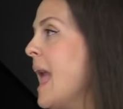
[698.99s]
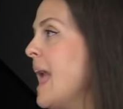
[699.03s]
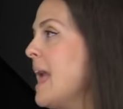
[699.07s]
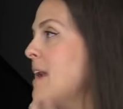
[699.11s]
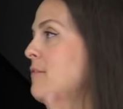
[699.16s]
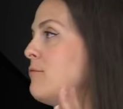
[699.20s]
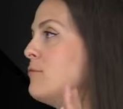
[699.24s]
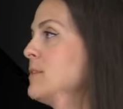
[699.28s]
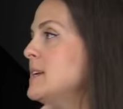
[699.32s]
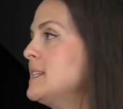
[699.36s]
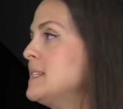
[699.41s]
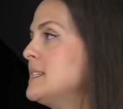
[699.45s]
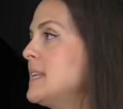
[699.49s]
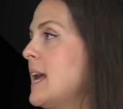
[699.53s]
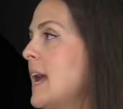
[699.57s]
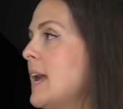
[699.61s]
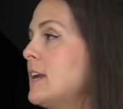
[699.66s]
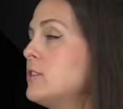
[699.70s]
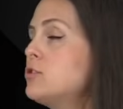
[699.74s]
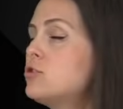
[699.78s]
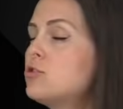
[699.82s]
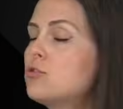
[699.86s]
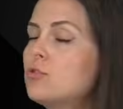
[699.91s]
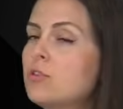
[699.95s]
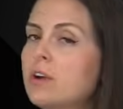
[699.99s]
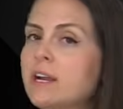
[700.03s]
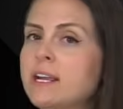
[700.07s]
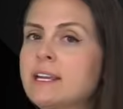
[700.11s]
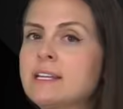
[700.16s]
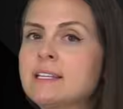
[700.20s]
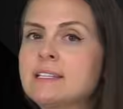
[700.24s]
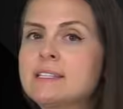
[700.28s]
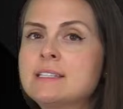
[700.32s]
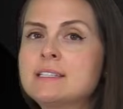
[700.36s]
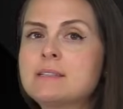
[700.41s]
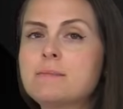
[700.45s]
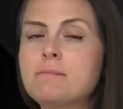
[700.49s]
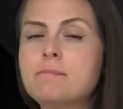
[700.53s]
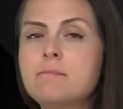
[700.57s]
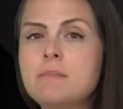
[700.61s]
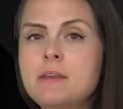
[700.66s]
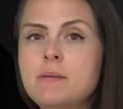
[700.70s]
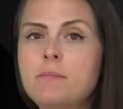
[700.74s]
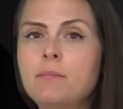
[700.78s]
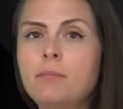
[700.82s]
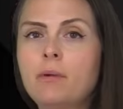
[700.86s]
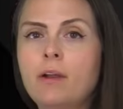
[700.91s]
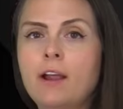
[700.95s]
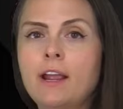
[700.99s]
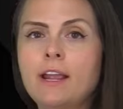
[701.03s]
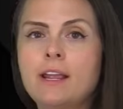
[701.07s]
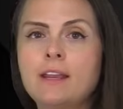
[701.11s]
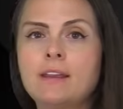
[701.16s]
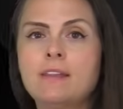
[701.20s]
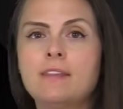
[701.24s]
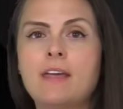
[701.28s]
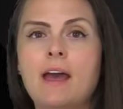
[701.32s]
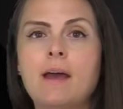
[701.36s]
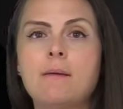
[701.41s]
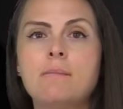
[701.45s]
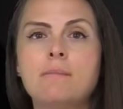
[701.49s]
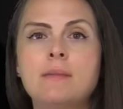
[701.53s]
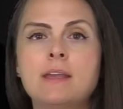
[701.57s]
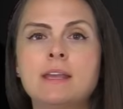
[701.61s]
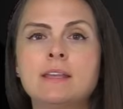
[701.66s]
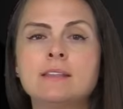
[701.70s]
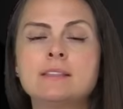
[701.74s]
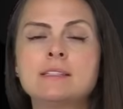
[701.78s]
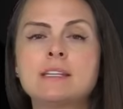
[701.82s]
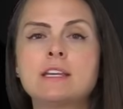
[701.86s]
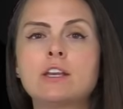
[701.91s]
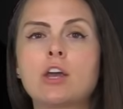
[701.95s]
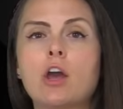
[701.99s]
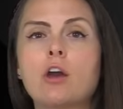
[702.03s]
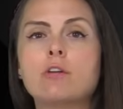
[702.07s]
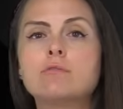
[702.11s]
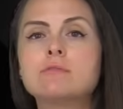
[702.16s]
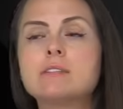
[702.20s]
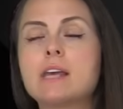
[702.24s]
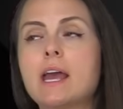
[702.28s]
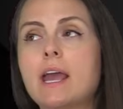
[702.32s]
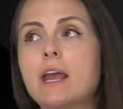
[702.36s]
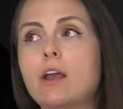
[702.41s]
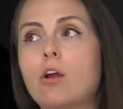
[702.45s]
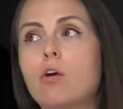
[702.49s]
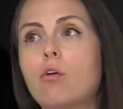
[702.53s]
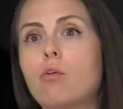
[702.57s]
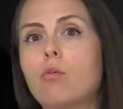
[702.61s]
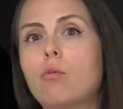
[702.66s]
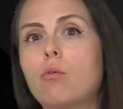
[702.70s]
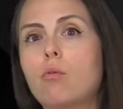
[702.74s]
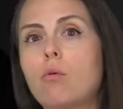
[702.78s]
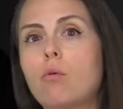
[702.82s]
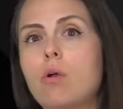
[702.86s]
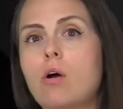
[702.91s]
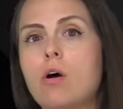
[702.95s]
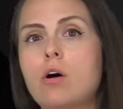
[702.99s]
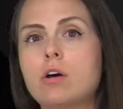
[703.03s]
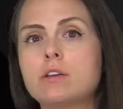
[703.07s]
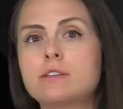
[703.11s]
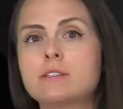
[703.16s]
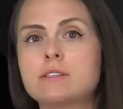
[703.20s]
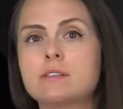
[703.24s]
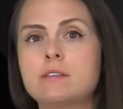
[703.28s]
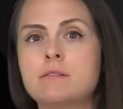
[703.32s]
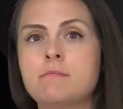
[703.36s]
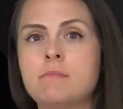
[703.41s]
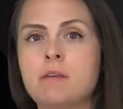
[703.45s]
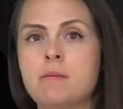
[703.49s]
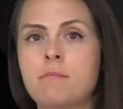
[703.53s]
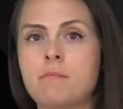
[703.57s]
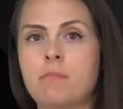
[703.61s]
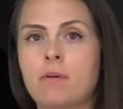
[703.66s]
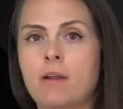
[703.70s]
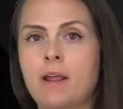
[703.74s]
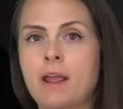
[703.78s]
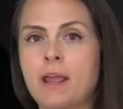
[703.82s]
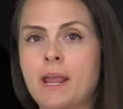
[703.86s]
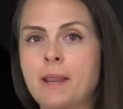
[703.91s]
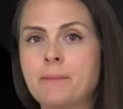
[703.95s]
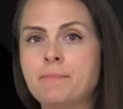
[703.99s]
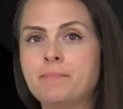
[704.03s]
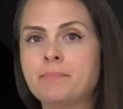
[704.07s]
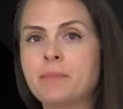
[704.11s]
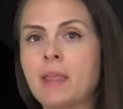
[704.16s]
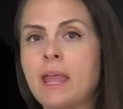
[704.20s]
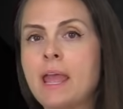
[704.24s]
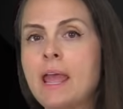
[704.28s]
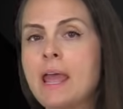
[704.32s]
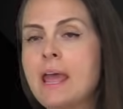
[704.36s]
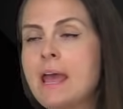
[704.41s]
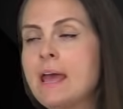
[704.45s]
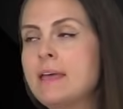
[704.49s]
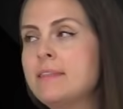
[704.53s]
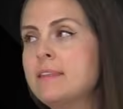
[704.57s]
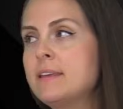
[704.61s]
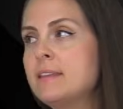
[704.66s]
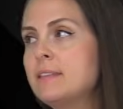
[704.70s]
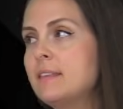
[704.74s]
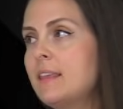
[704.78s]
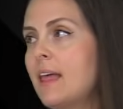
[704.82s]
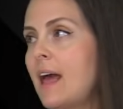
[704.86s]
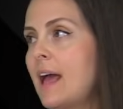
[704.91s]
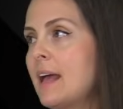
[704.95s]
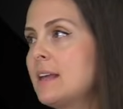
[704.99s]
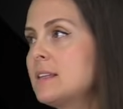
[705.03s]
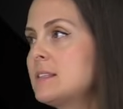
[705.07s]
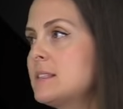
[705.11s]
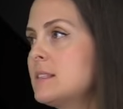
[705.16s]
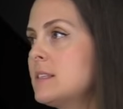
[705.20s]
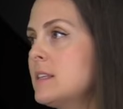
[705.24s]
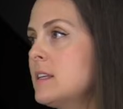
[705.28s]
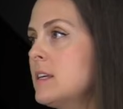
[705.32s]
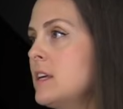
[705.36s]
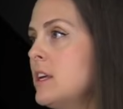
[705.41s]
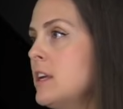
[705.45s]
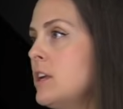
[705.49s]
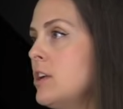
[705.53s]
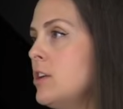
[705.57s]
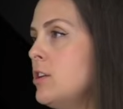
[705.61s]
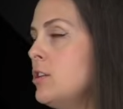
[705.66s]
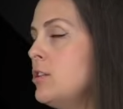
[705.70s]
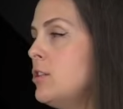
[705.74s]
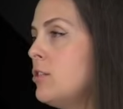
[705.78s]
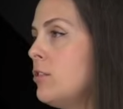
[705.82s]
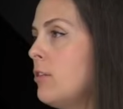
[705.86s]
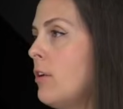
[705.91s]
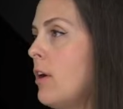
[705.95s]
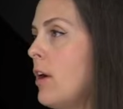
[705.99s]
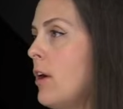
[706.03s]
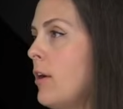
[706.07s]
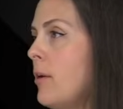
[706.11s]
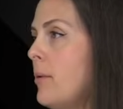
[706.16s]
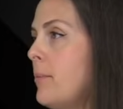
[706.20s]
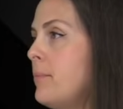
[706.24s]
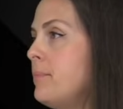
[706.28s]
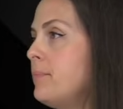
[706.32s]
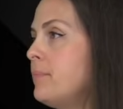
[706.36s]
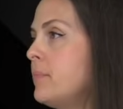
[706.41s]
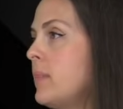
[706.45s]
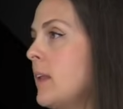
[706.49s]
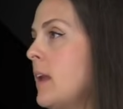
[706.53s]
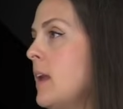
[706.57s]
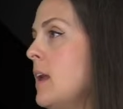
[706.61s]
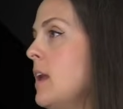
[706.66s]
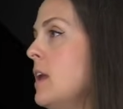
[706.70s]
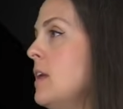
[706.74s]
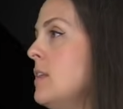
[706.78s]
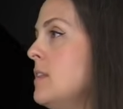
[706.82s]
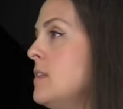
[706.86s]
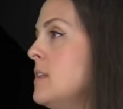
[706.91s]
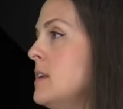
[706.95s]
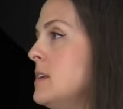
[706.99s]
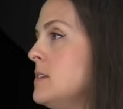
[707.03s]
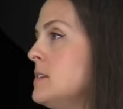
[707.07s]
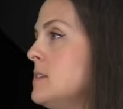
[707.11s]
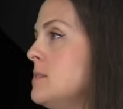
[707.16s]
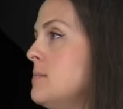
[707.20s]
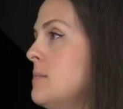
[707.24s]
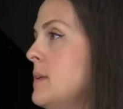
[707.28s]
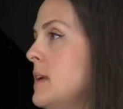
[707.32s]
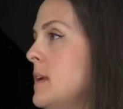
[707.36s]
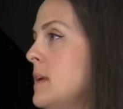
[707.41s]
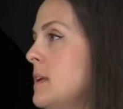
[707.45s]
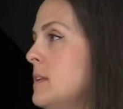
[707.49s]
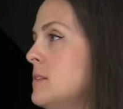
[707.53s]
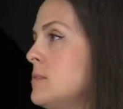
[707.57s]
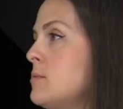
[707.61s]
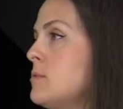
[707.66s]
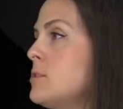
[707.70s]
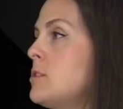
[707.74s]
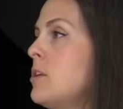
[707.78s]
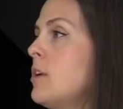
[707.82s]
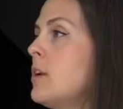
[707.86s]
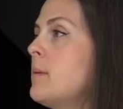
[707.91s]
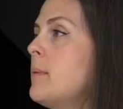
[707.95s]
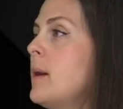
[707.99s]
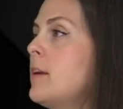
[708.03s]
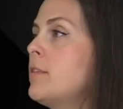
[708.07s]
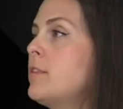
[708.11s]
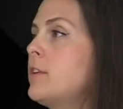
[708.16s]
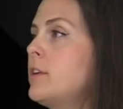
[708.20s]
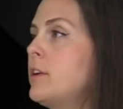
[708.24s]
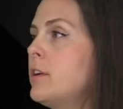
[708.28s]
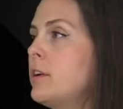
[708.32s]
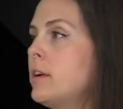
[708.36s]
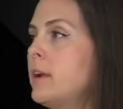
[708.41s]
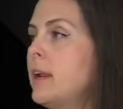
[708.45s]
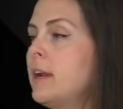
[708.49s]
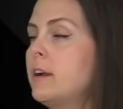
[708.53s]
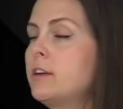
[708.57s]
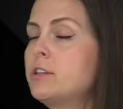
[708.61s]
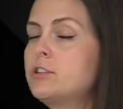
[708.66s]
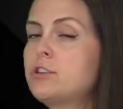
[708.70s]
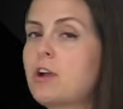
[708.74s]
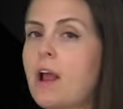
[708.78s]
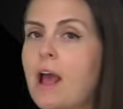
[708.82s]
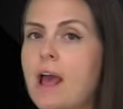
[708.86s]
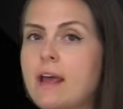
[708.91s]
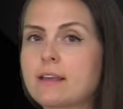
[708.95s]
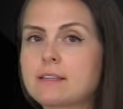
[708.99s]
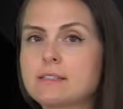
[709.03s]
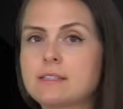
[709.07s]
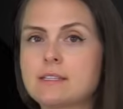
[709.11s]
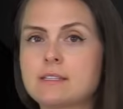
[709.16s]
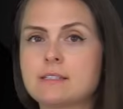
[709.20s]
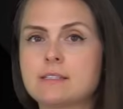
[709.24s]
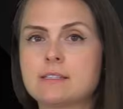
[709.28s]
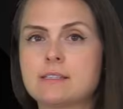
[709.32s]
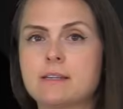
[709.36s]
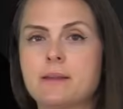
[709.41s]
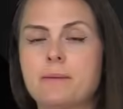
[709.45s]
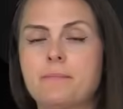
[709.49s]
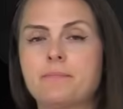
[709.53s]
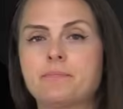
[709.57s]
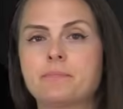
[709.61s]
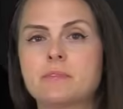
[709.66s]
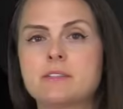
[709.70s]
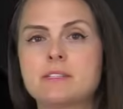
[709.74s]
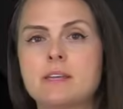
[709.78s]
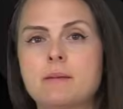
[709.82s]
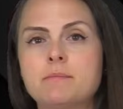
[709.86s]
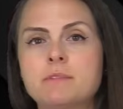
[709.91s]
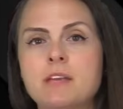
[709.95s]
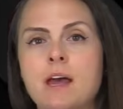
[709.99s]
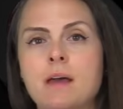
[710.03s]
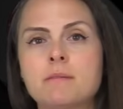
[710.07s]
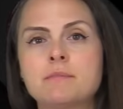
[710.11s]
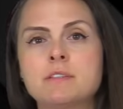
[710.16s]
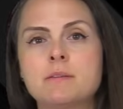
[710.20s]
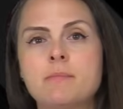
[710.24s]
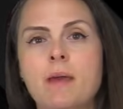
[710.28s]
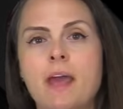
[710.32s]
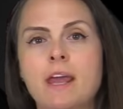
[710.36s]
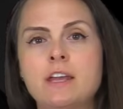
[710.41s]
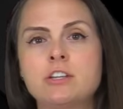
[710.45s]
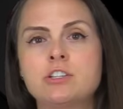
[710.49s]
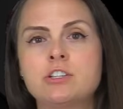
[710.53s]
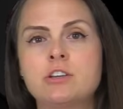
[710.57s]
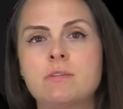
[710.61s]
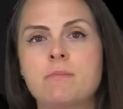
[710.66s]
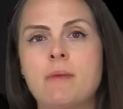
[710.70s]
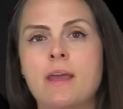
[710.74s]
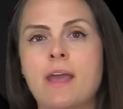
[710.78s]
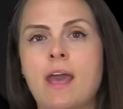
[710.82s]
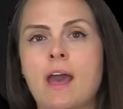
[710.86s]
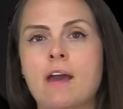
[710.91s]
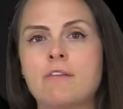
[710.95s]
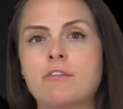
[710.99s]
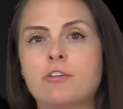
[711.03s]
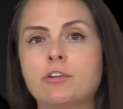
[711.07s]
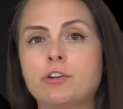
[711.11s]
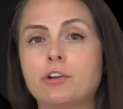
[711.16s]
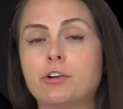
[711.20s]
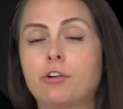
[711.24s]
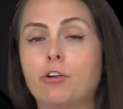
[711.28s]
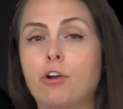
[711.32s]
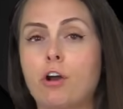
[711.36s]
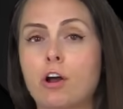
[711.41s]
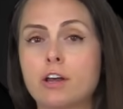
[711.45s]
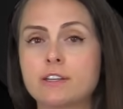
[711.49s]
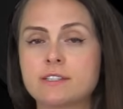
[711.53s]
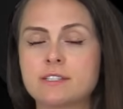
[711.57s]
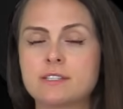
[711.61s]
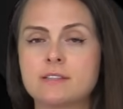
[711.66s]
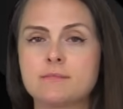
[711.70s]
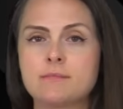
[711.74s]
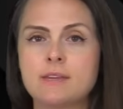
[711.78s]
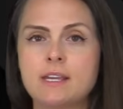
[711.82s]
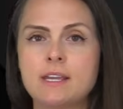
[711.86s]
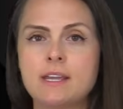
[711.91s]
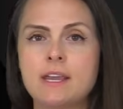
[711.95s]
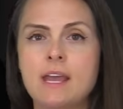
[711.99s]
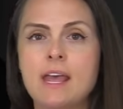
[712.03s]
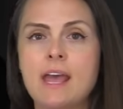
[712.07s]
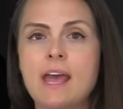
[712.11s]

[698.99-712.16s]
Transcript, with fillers: If we say transmembrane, that means it goes across the membrane. And then lastly, uro. This means we're talking about the urinary tract system. Sometimes a patient may have a urostomy,